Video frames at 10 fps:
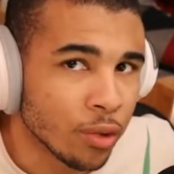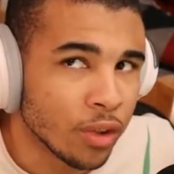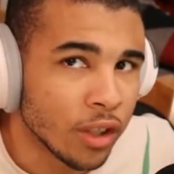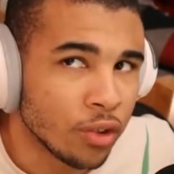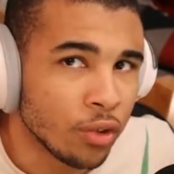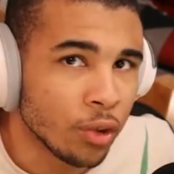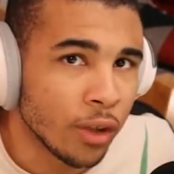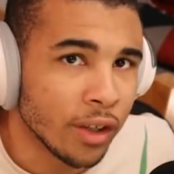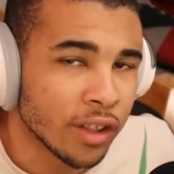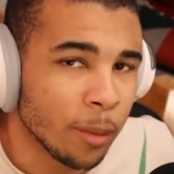So since you go
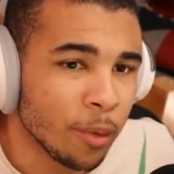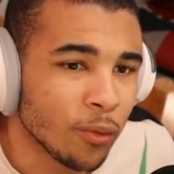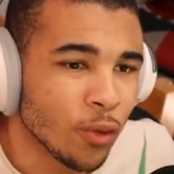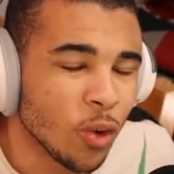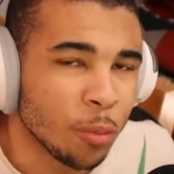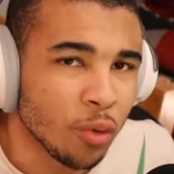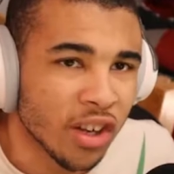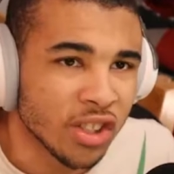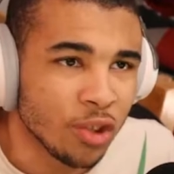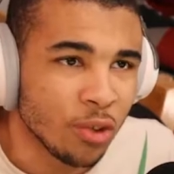ahead and type in
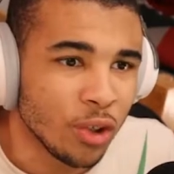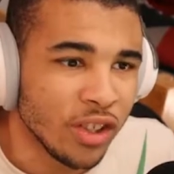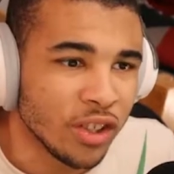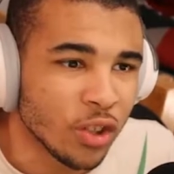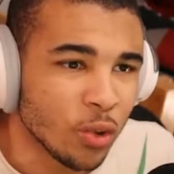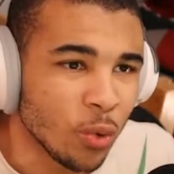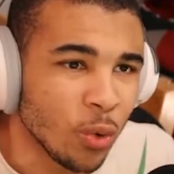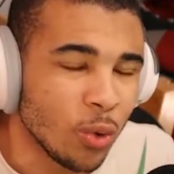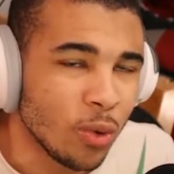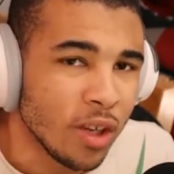Roblox Studio into
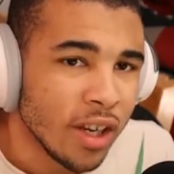Google,